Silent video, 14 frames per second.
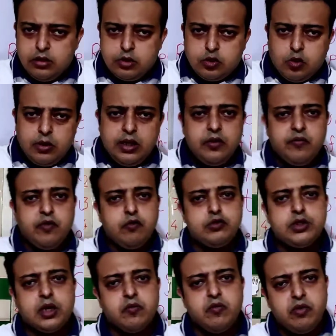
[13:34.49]
So in
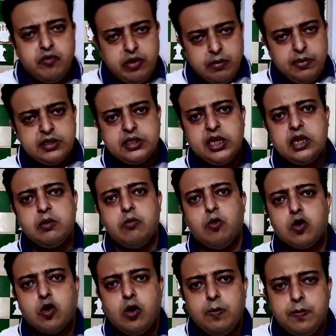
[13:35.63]
future we will be seeing
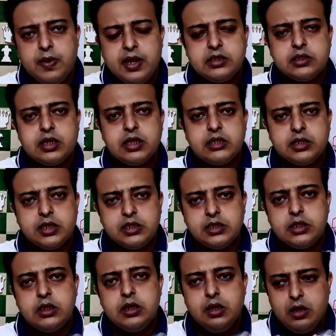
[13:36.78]
more complex
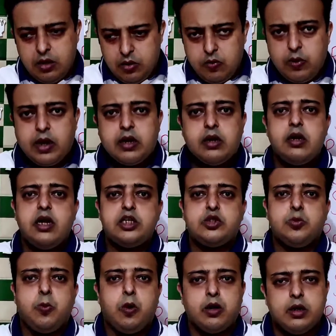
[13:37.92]
cases where
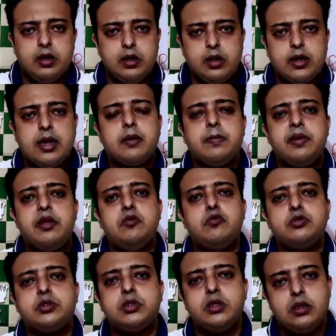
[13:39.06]
h pawn can be used